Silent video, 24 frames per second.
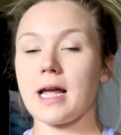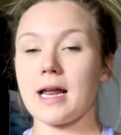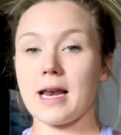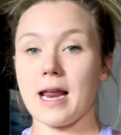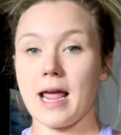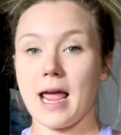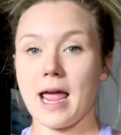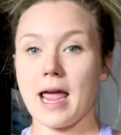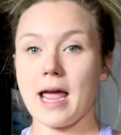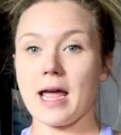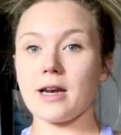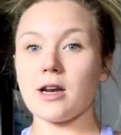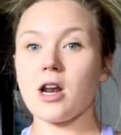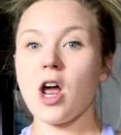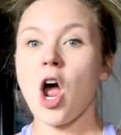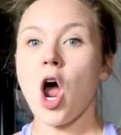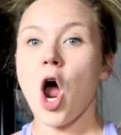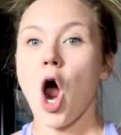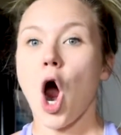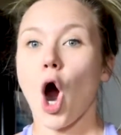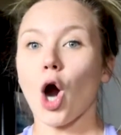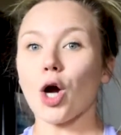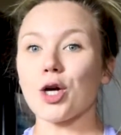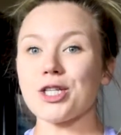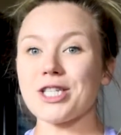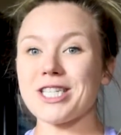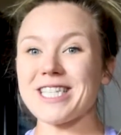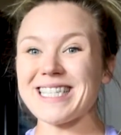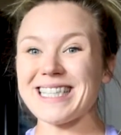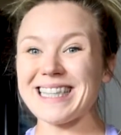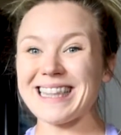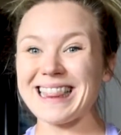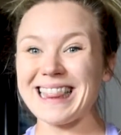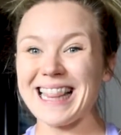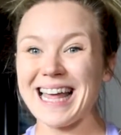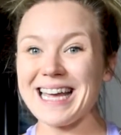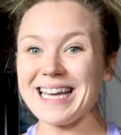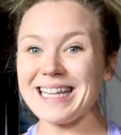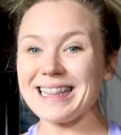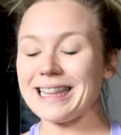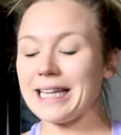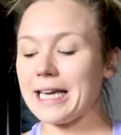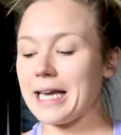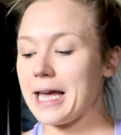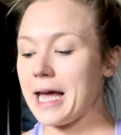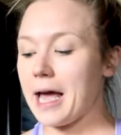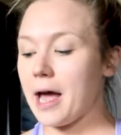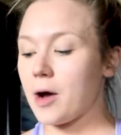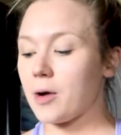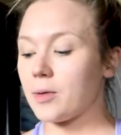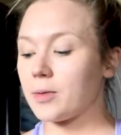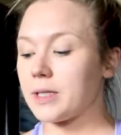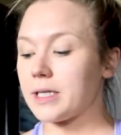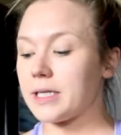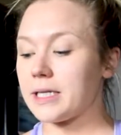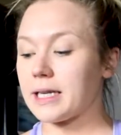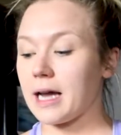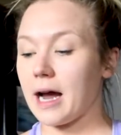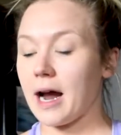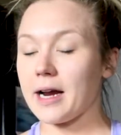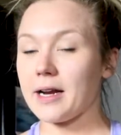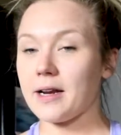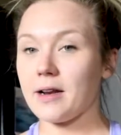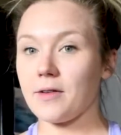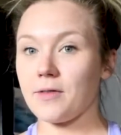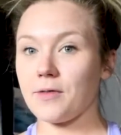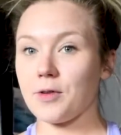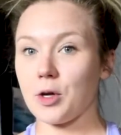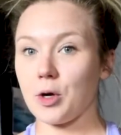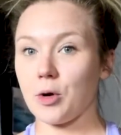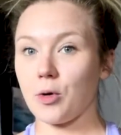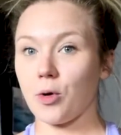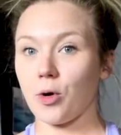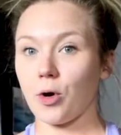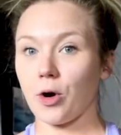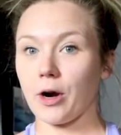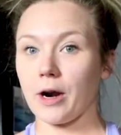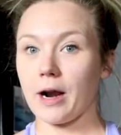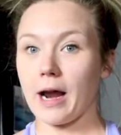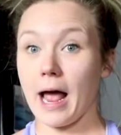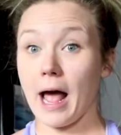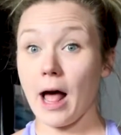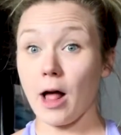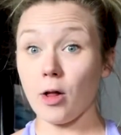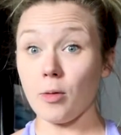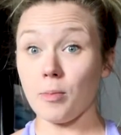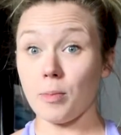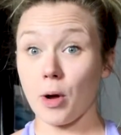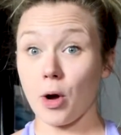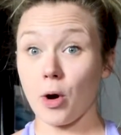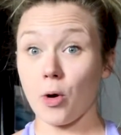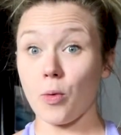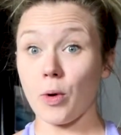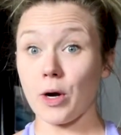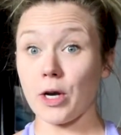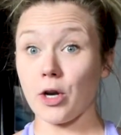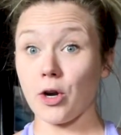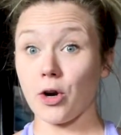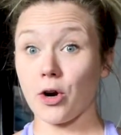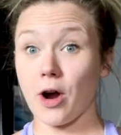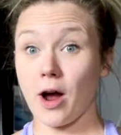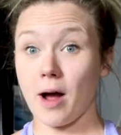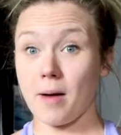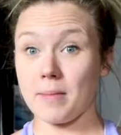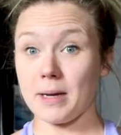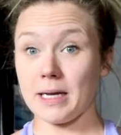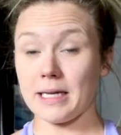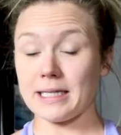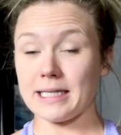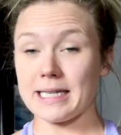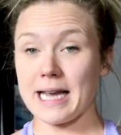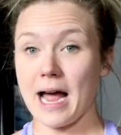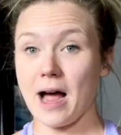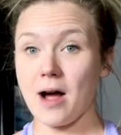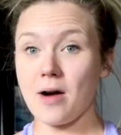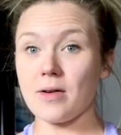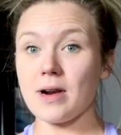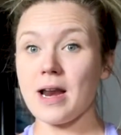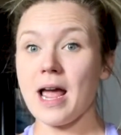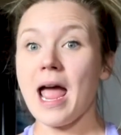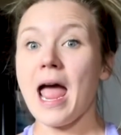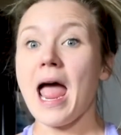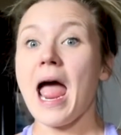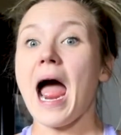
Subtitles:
and hand are slightly outside of your elbow when you're coming down,